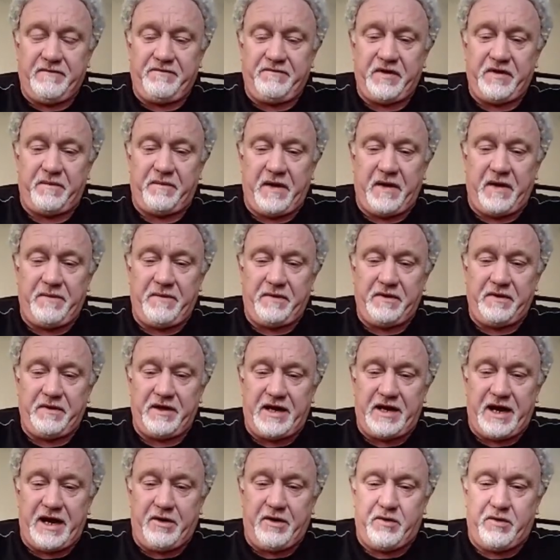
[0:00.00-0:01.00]
the that
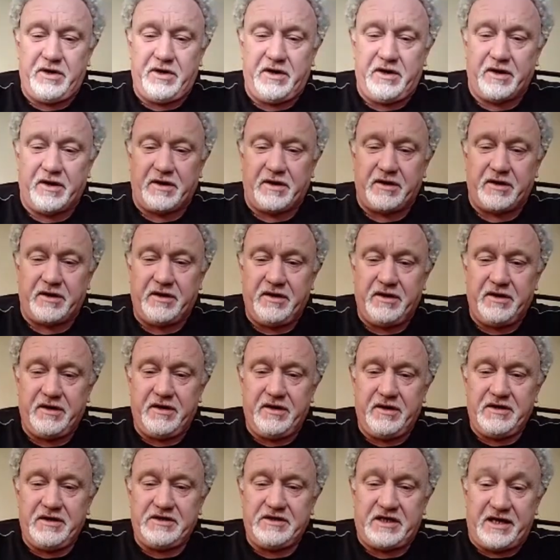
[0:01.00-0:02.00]
are at work
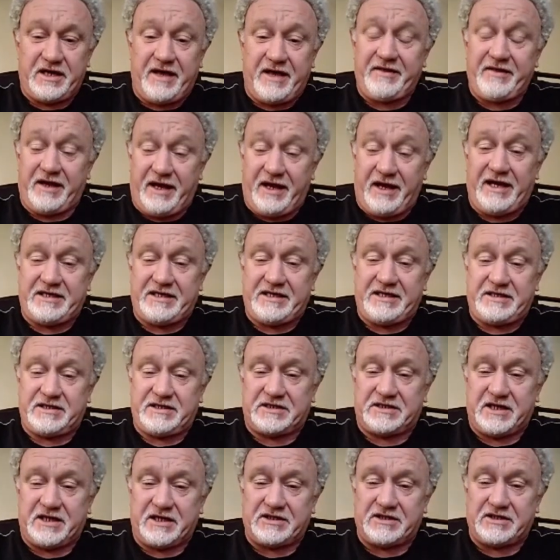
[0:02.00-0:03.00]
to get the
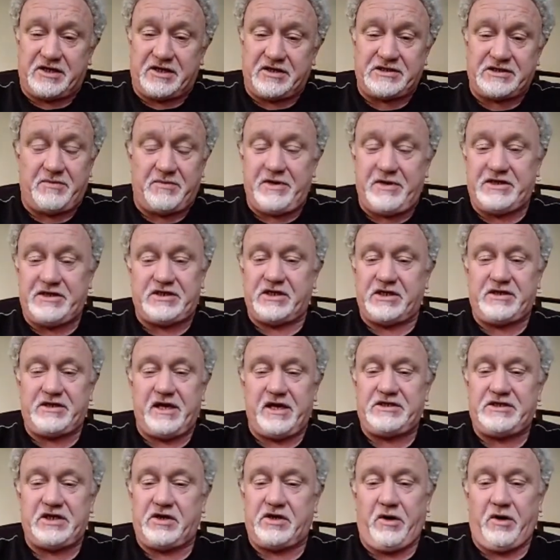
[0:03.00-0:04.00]
licenses, because I mean
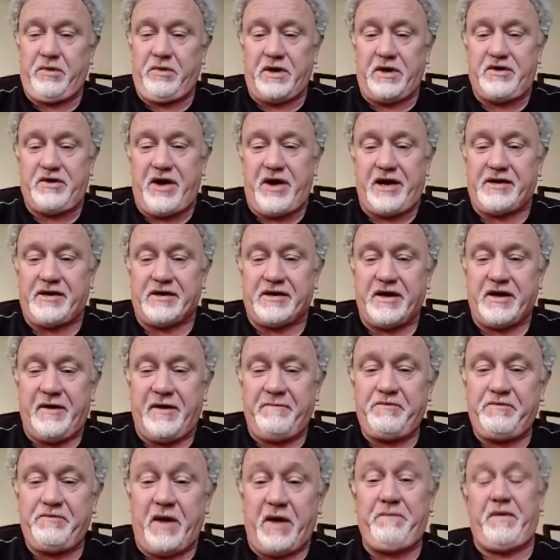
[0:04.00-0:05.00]
it's a couple of grand,
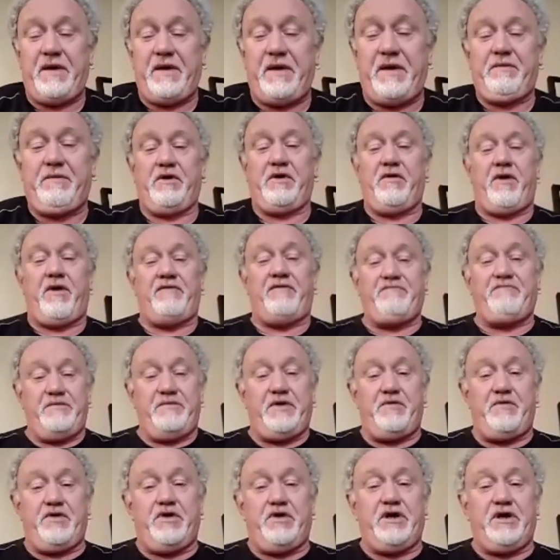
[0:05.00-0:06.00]
and people who
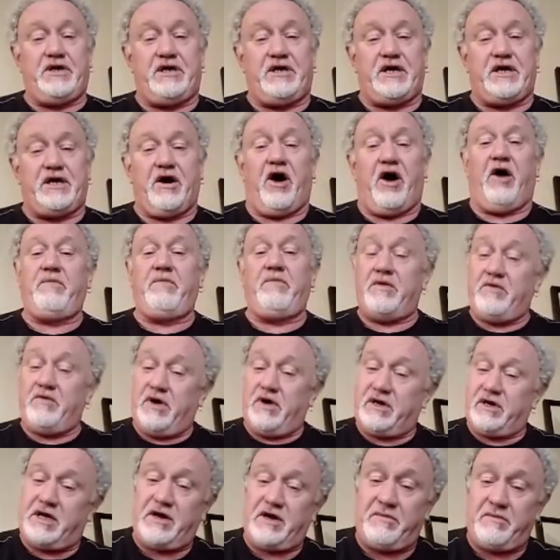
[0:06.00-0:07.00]
have been
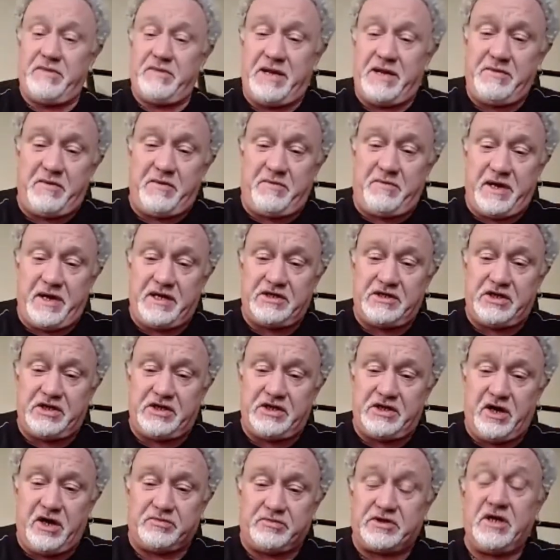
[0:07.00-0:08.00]
working on minimum paid
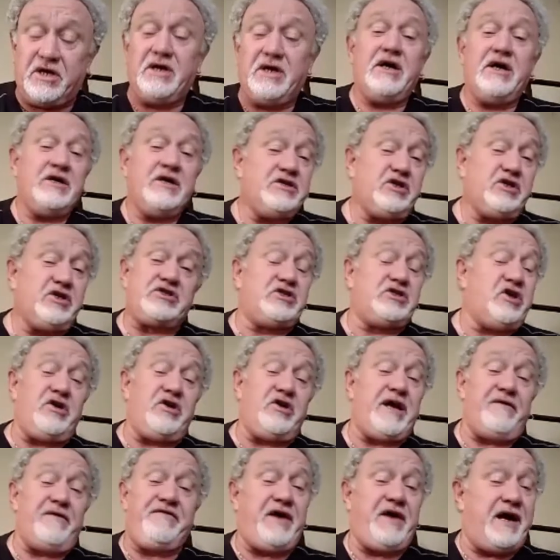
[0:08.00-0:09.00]
jobs just don't
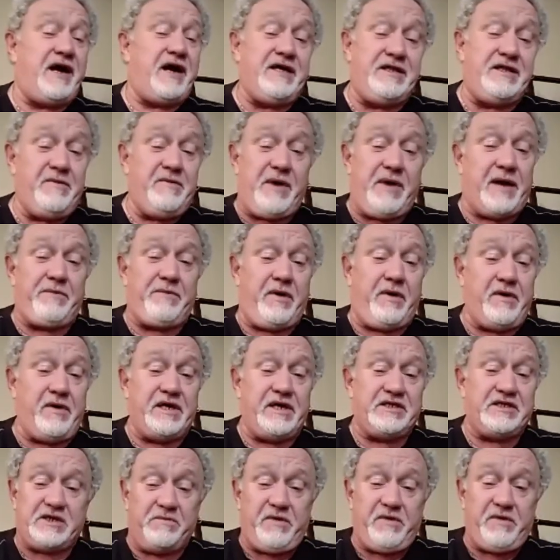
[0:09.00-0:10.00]
have that in the back
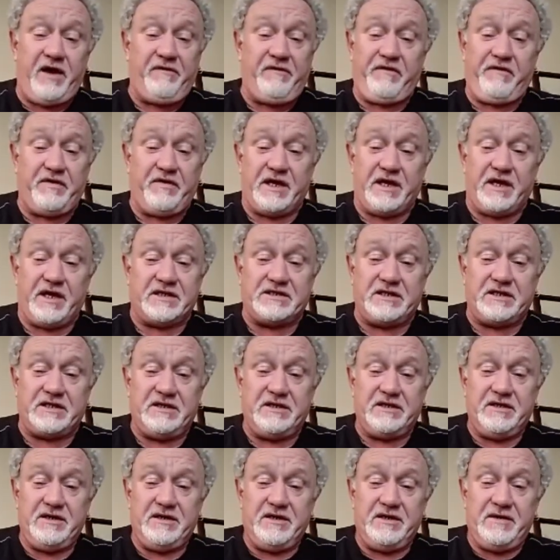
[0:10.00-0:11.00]
pocket to pay for this.
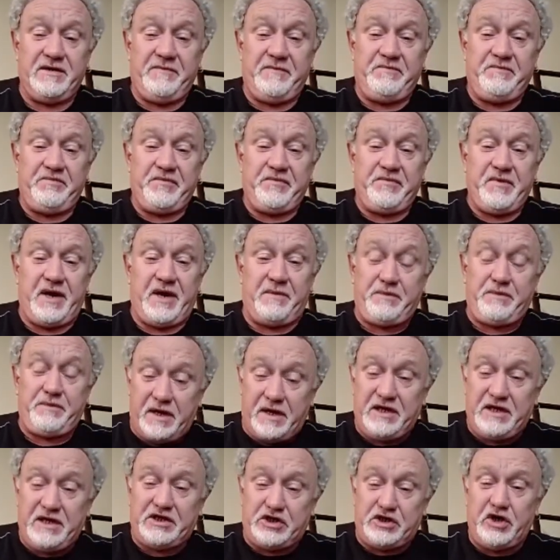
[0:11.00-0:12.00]
But I'm
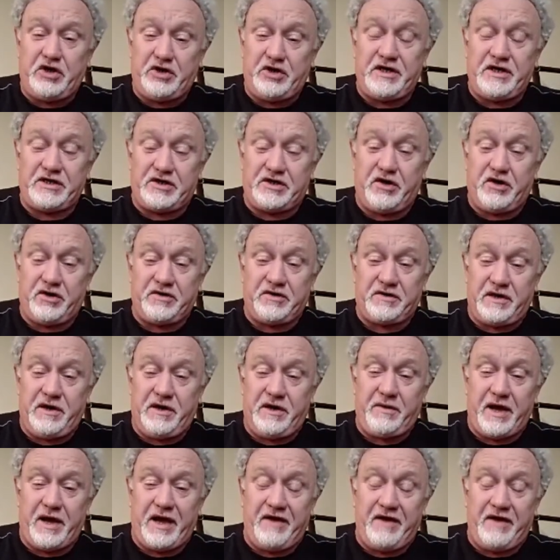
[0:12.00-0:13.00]
pretty sure they'd go
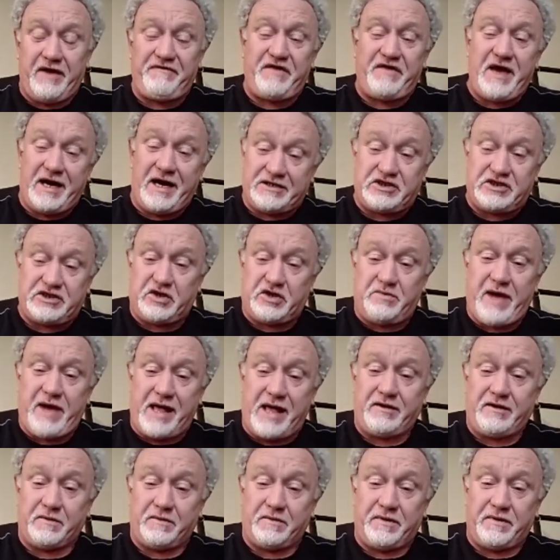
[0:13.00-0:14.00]
through it if they had some
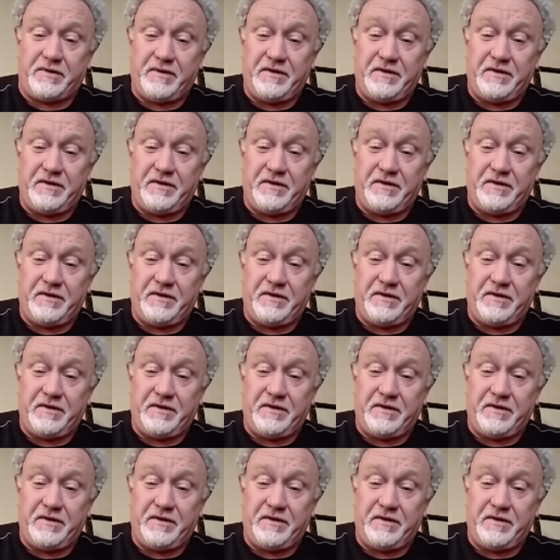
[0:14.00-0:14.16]
help.